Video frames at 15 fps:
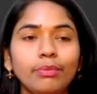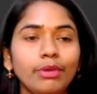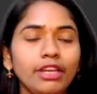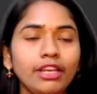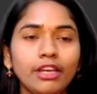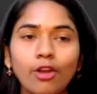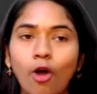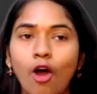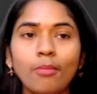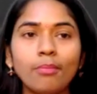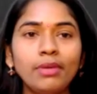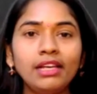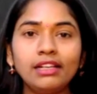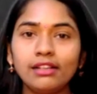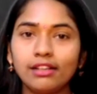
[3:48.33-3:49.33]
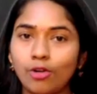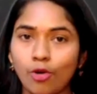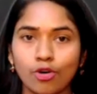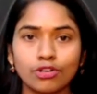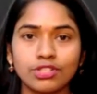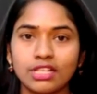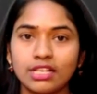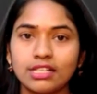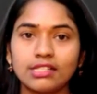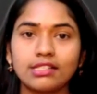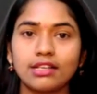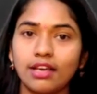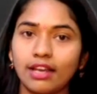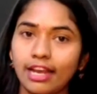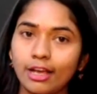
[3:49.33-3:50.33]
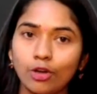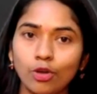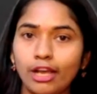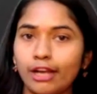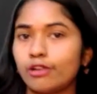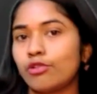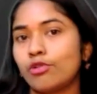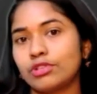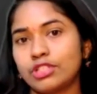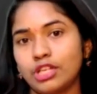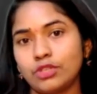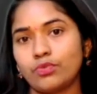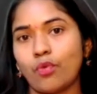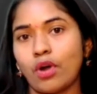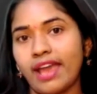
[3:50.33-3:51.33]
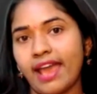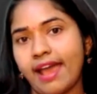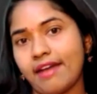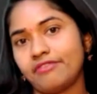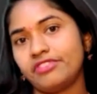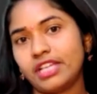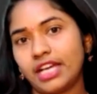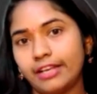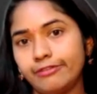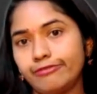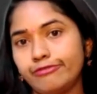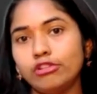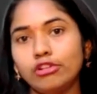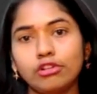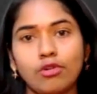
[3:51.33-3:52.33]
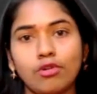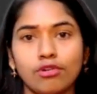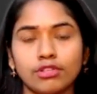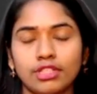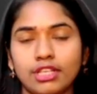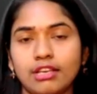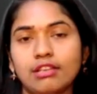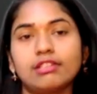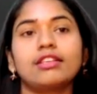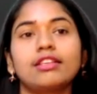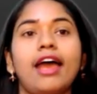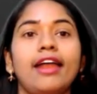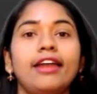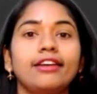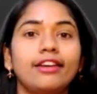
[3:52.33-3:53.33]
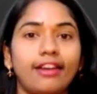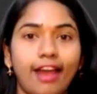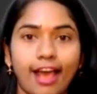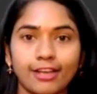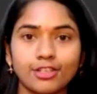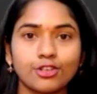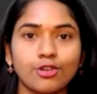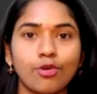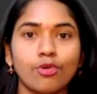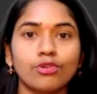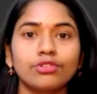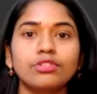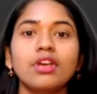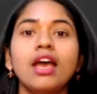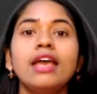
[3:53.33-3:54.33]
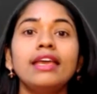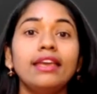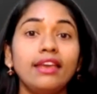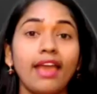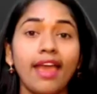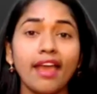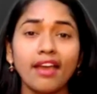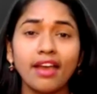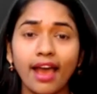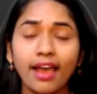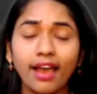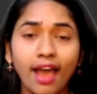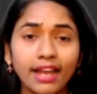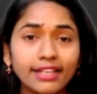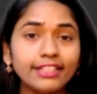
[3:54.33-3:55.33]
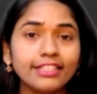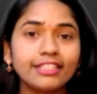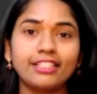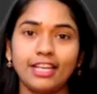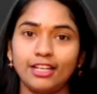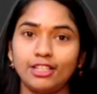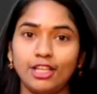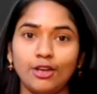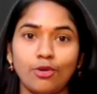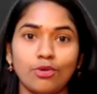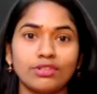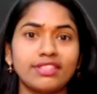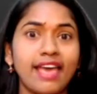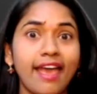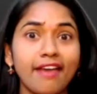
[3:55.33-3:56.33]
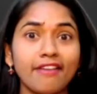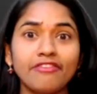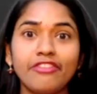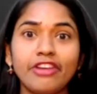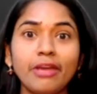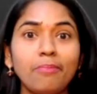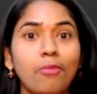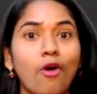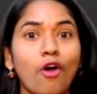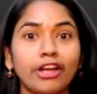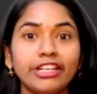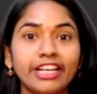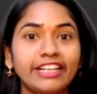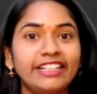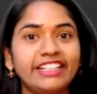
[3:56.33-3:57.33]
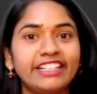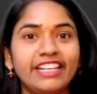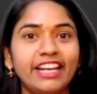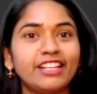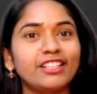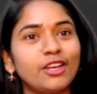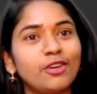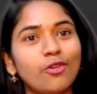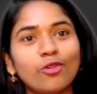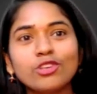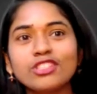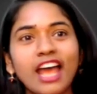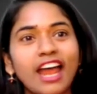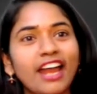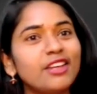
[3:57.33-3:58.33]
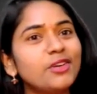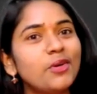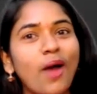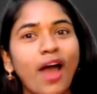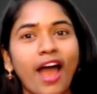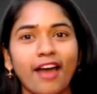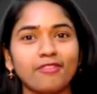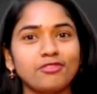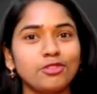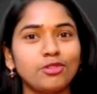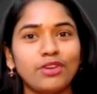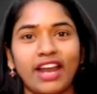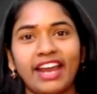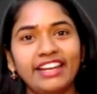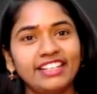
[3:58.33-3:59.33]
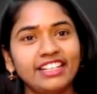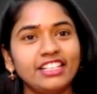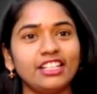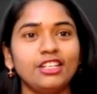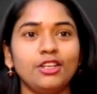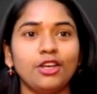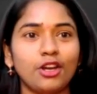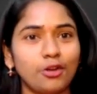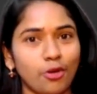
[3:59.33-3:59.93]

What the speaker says: In normal courses, regular courses, what I have done, full courses and crash course, I dictate the notes. Every point I dictate the notes, and you have to write it in your